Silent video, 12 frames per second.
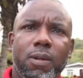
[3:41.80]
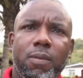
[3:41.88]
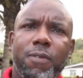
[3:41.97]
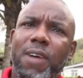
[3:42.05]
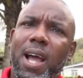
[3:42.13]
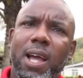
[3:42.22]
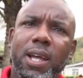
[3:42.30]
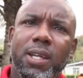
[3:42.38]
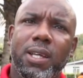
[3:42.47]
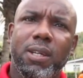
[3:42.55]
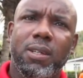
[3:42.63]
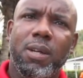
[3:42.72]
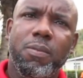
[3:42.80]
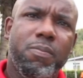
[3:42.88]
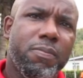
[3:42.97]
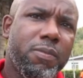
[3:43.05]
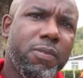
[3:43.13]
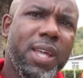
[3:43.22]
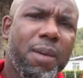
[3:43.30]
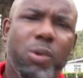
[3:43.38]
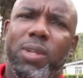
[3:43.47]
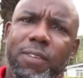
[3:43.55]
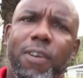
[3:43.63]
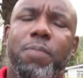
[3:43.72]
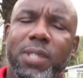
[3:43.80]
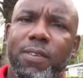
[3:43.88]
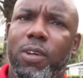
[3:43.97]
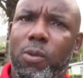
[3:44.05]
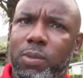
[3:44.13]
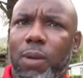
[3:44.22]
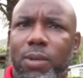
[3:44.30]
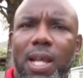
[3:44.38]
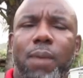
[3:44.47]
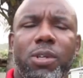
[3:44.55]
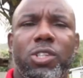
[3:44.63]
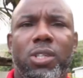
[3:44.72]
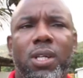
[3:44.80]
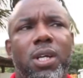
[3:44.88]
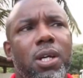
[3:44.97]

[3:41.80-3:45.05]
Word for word: In fact, uh, yeah, about 95 percent of the homes that were damaged